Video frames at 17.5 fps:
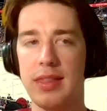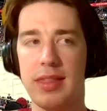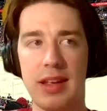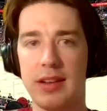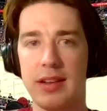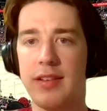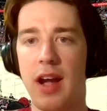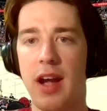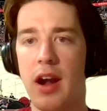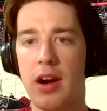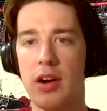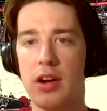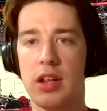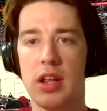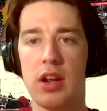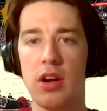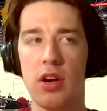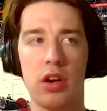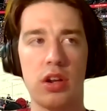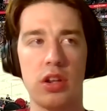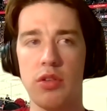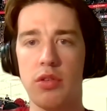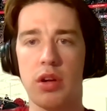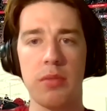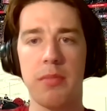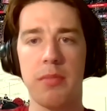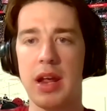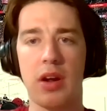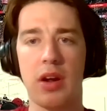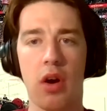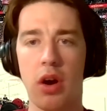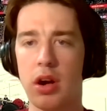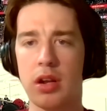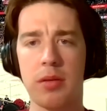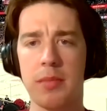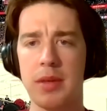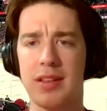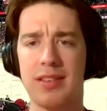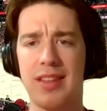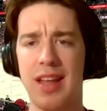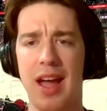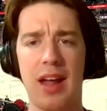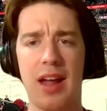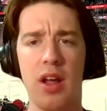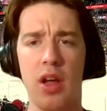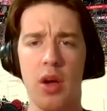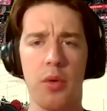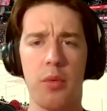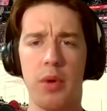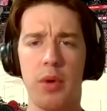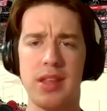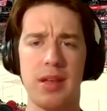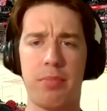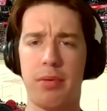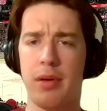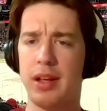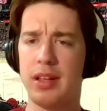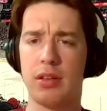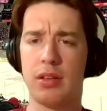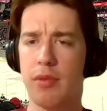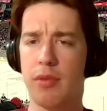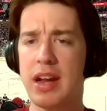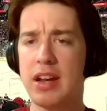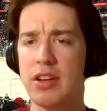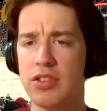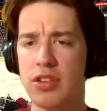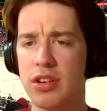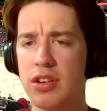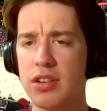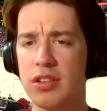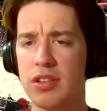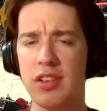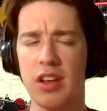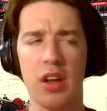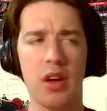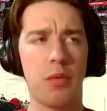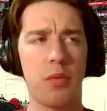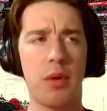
the entire year. You can make arguments that when they played the Rangers,